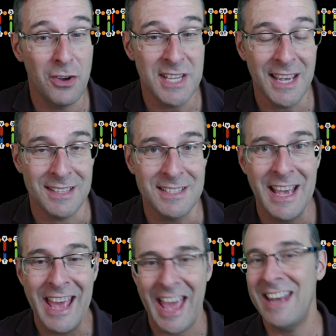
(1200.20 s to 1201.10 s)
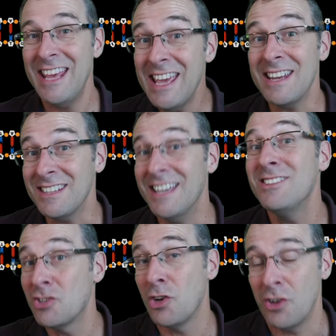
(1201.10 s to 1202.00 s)
ends, and it, in
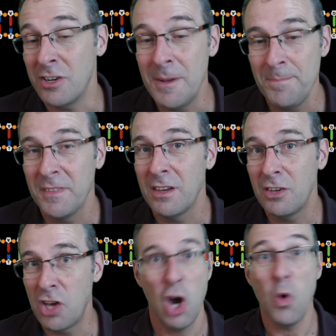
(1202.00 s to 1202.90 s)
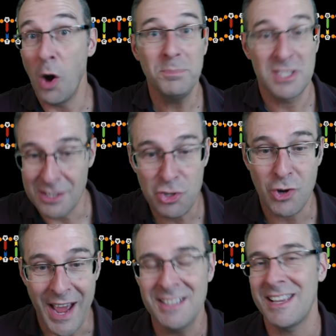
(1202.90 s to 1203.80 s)
turn, co-opts, it
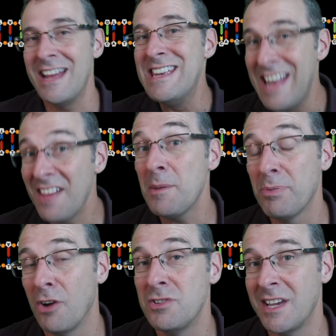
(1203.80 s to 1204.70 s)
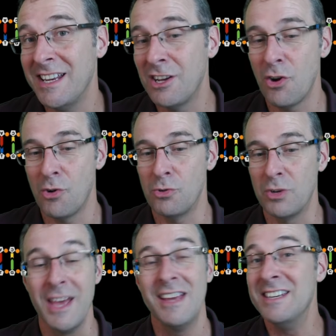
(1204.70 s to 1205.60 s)
attracts another protein called
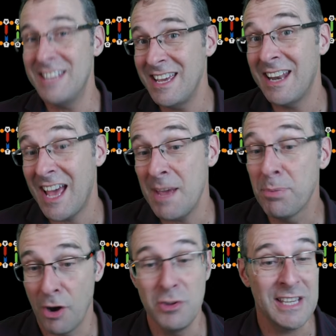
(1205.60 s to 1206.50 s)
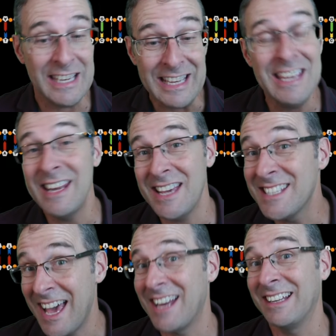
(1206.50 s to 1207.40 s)
DNA protein kinase
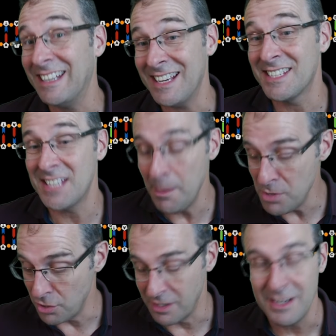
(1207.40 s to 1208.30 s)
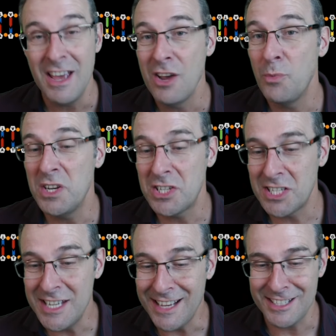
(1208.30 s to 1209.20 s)
catalytic subunit, which
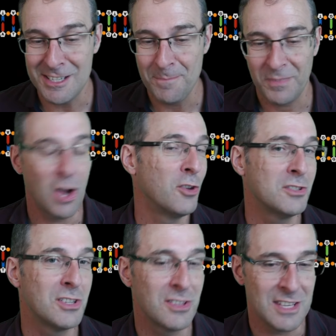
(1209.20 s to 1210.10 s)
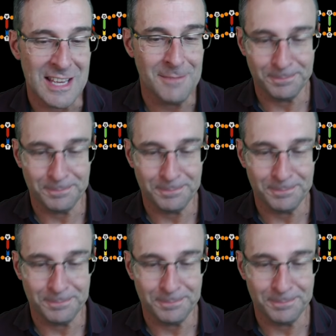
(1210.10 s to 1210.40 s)
sticks onto the